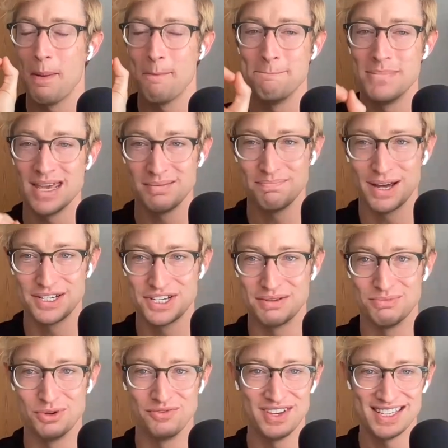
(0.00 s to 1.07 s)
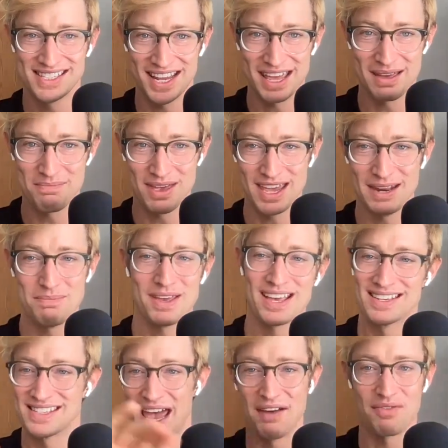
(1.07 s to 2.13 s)
mid-budget movies to get made
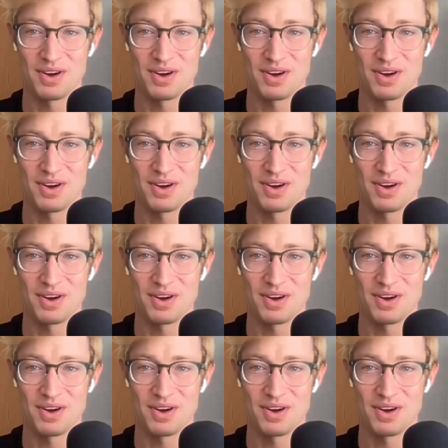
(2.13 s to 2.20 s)
because mm-hmm.